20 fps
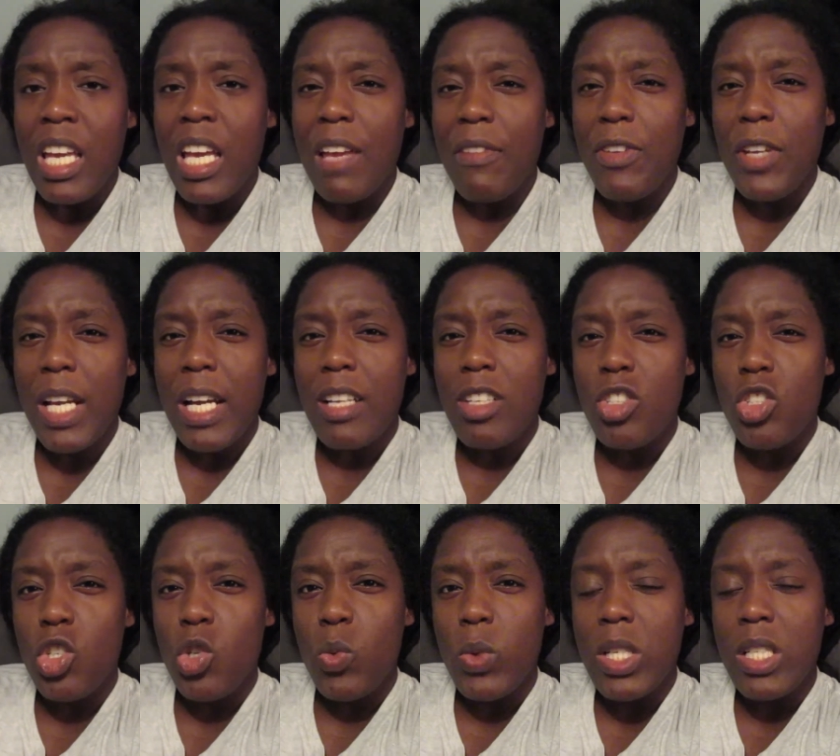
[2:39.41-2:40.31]
If you guys
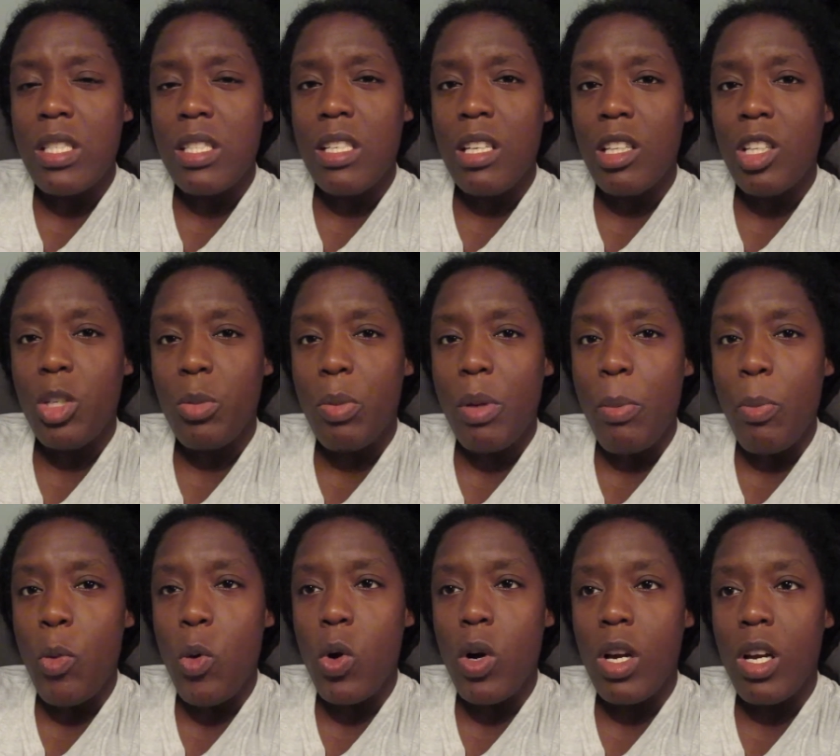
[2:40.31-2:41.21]
do want to see a little bit
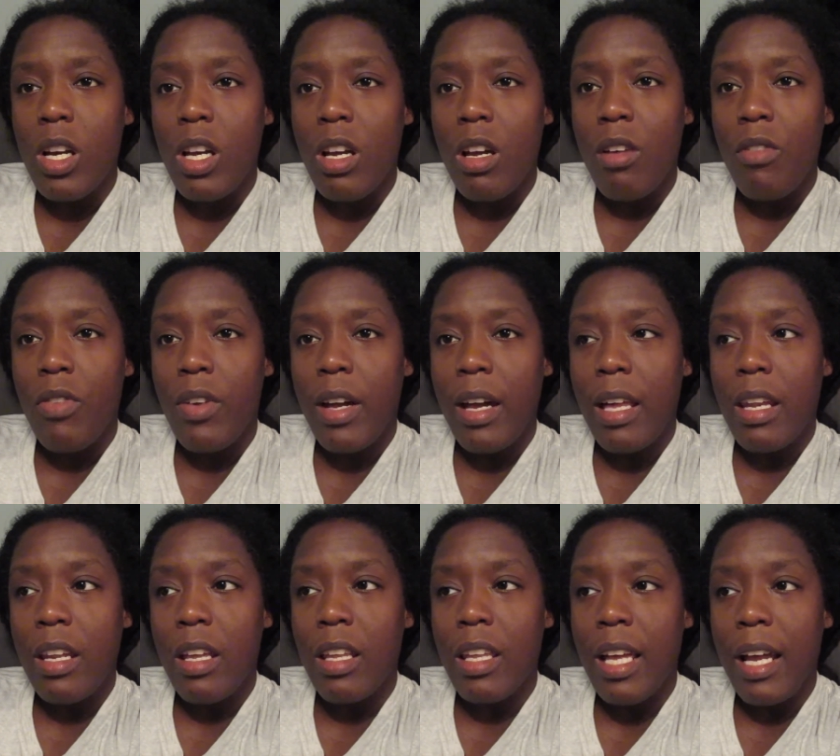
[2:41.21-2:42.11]
more of
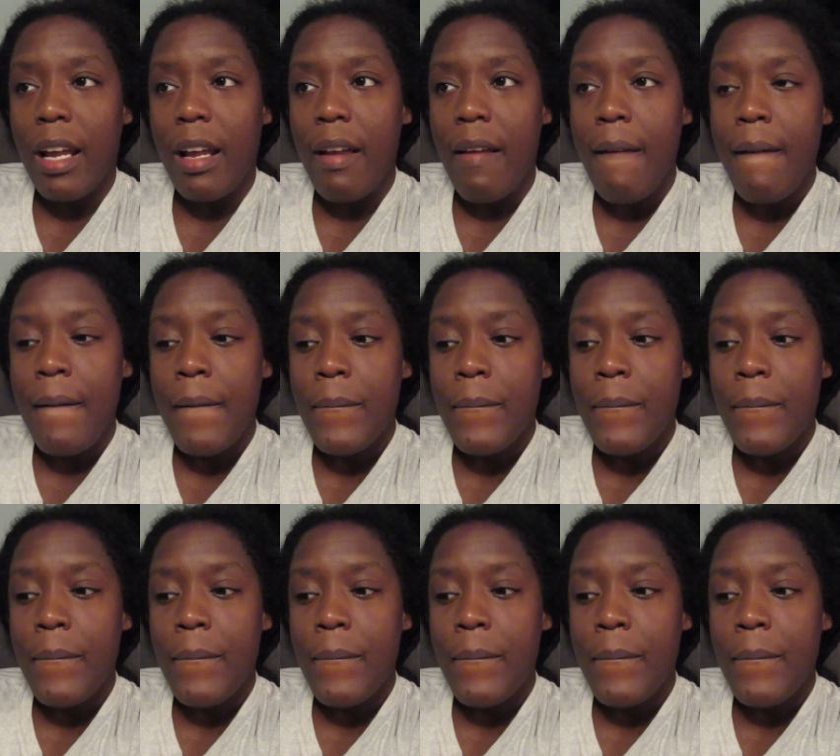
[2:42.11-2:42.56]
kind of like